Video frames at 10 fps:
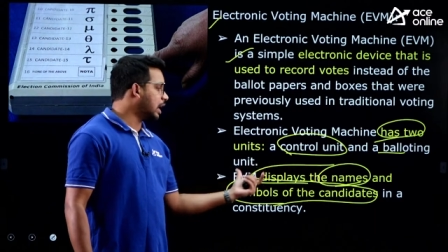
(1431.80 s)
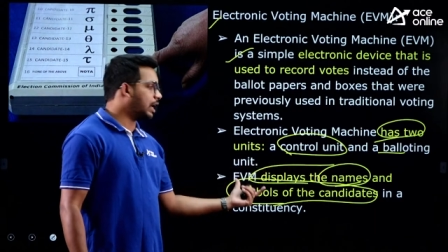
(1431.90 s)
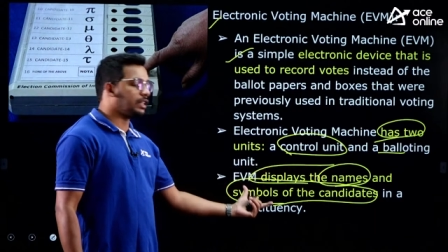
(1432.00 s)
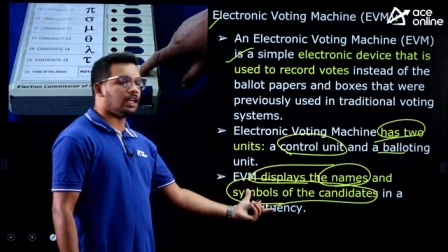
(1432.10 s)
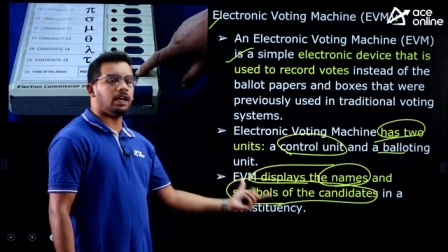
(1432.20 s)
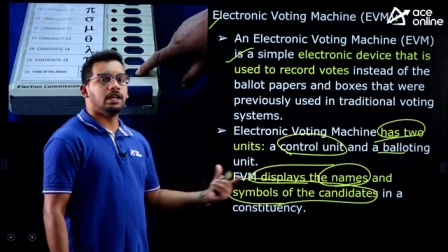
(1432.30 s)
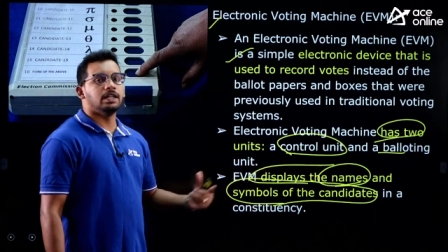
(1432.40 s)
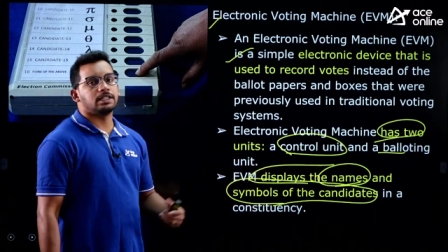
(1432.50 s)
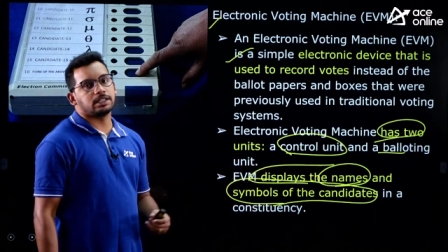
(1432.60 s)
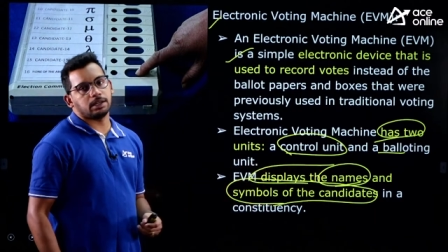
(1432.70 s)
and then
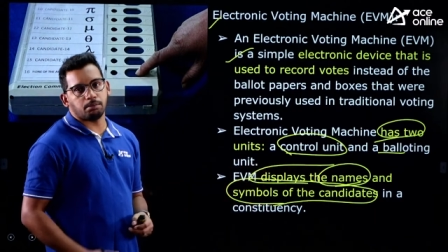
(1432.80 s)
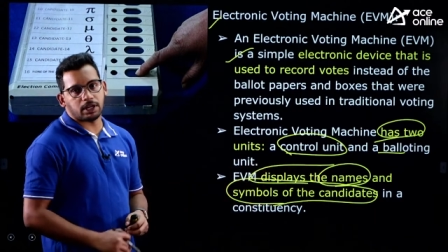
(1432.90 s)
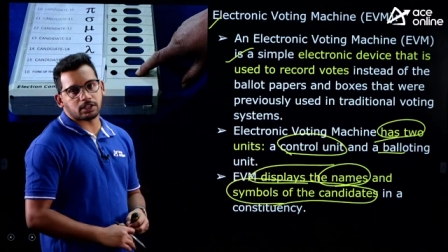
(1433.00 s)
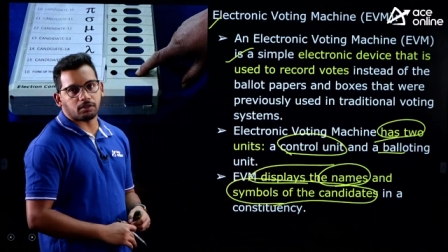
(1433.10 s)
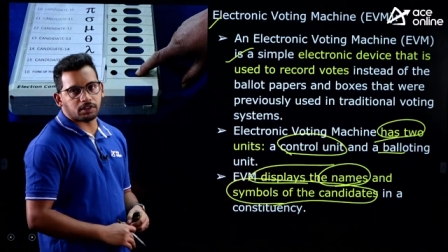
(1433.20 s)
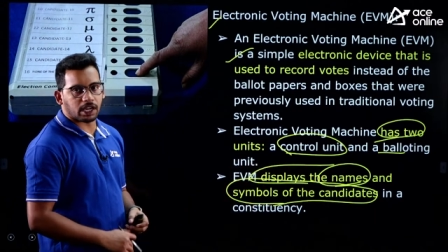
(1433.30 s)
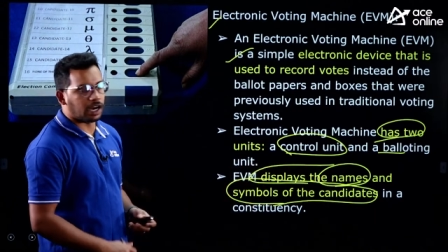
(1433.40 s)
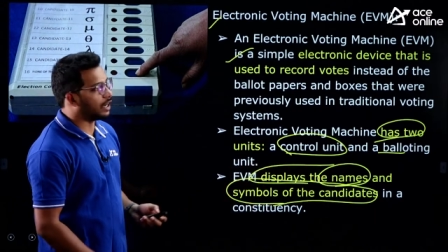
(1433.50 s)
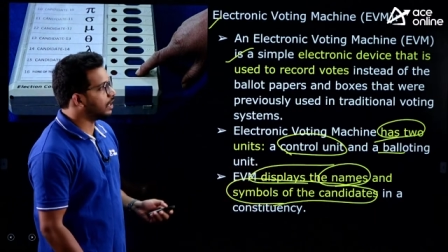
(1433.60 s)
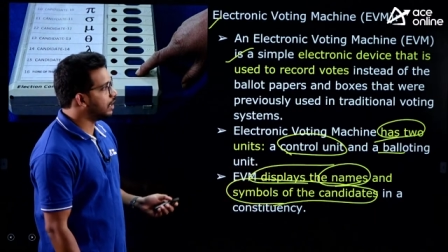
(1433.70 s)
symbols of the
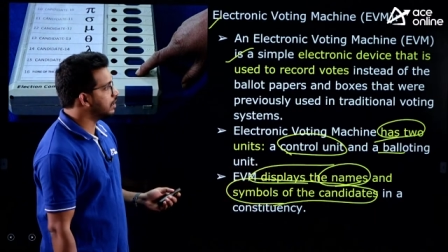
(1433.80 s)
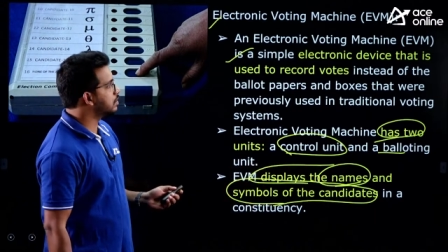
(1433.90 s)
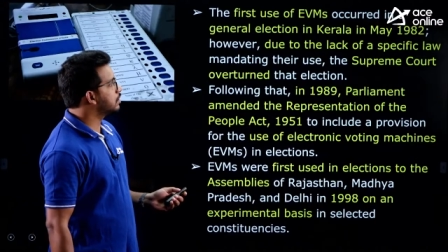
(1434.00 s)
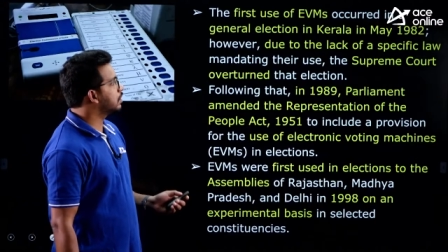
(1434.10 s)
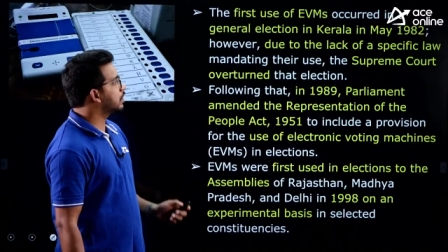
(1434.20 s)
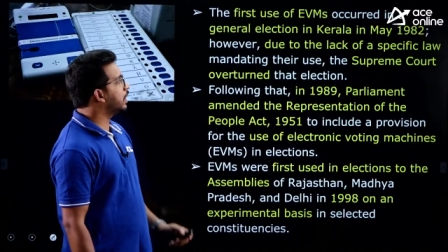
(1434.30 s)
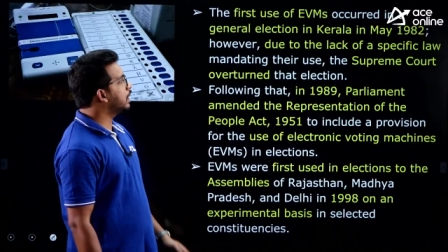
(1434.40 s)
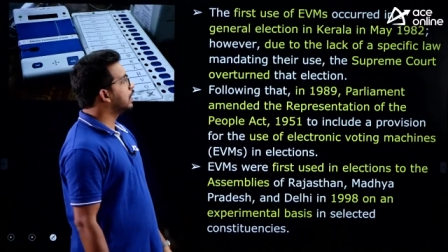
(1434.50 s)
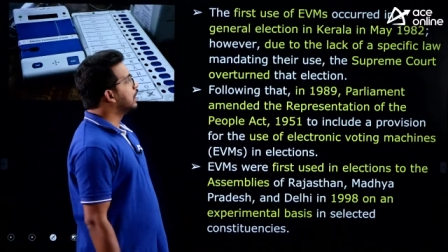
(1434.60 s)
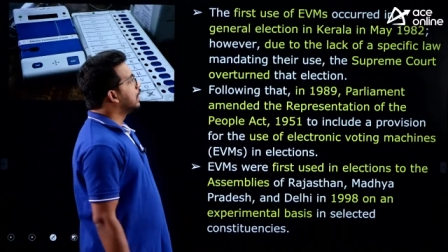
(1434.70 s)
candidates right
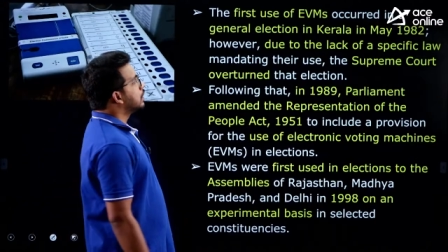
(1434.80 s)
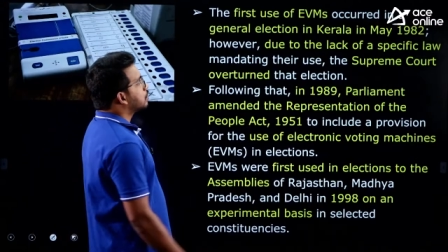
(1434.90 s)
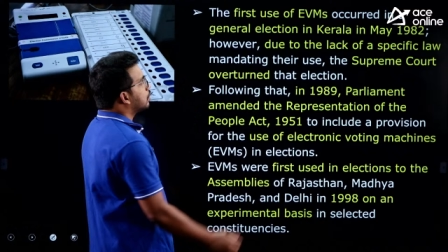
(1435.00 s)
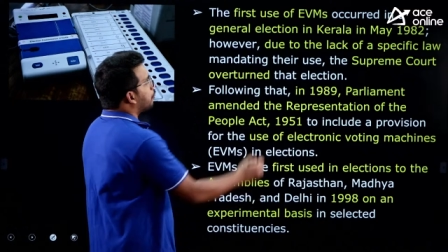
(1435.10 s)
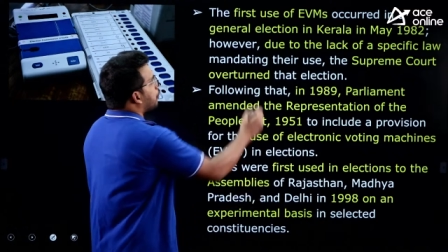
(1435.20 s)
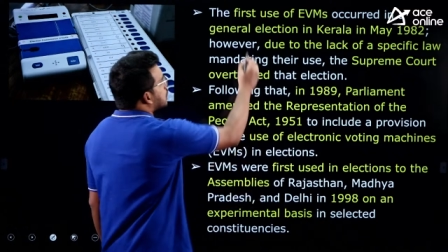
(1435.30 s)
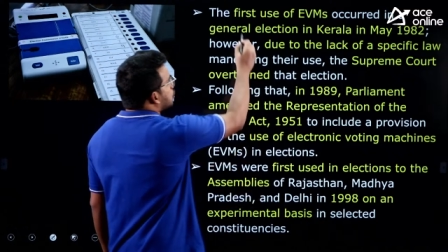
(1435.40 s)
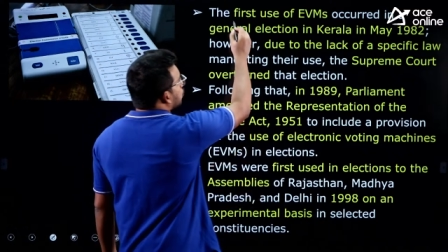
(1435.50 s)
so the first